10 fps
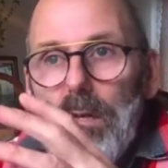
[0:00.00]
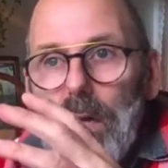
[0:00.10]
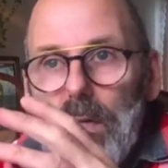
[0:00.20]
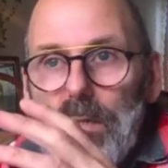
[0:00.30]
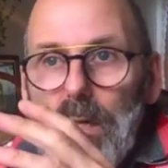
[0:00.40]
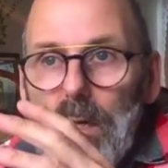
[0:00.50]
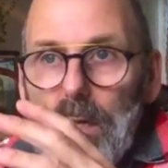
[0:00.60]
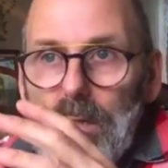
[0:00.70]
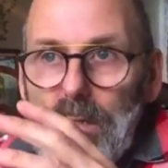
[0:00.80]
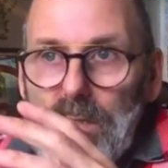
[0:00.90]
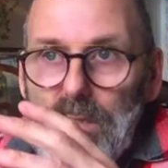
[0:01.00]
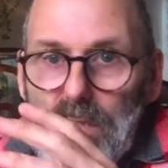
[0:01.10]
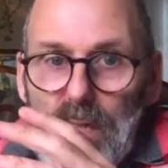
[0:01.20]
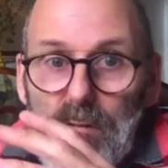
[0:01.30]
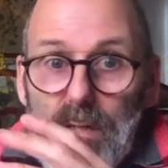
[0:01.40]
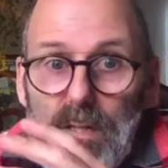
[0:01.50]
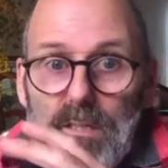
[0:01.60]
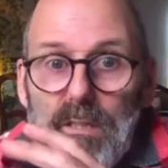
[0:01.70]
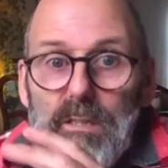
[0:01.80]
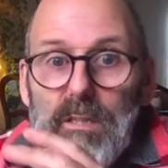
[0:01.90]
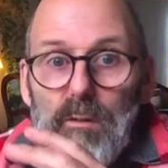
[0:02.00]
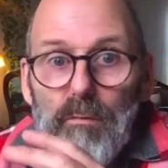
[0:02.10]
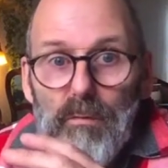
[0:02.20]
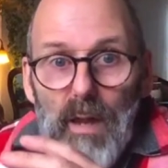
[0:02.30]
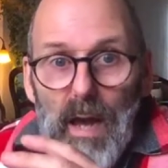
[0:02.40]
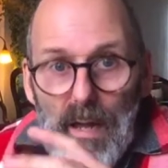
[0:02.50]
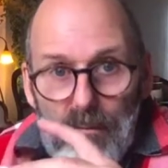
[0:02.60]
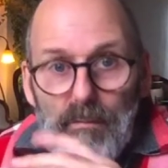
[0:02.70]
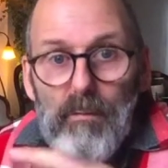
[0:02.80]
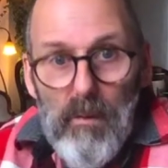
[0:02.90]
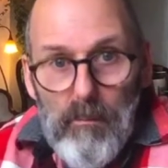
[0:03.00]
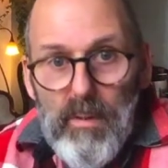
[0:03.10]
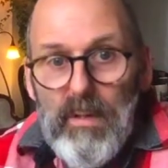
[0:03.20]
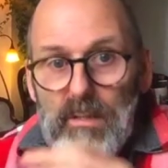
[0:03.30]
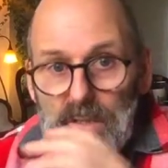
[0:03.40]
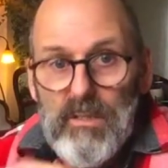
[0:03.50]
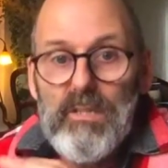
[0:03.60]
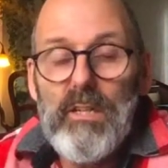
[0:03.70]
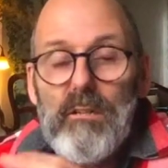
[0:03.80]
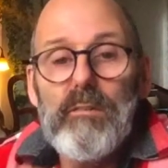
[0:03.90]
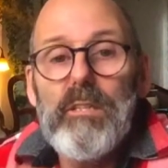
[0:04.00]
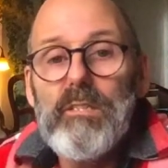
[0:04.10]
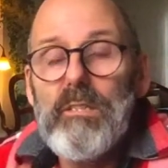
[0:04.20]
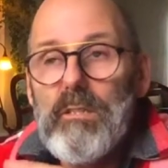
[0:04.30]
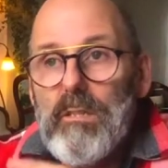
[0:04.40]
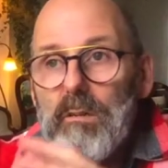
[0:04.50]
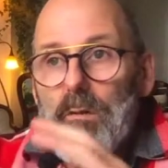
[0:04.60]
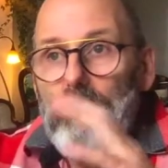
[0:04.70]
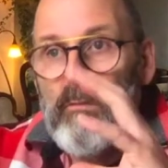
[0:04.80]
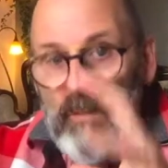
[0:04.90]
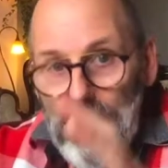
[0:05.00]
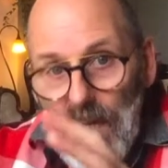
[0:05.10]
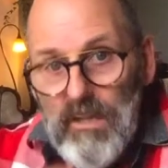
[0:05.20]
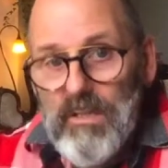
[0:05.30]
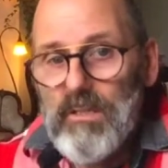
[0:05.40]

the synchronicity of life appears. The synchronicity of creation